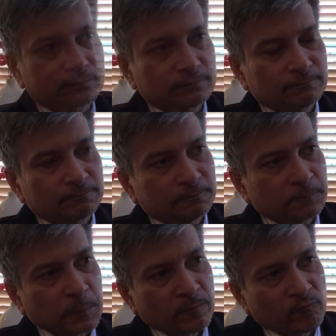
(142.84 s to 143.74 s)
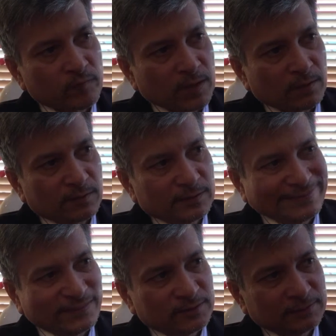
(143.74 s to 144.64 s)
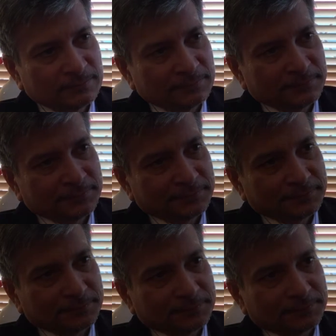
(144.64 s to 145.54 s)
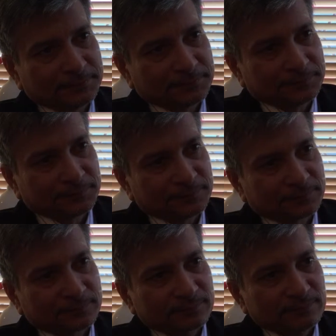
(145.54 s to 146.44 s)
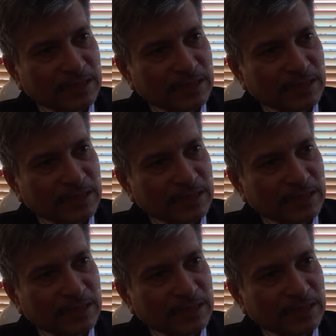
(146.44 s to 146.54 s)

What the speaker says: What should parents do to prevent or improve it?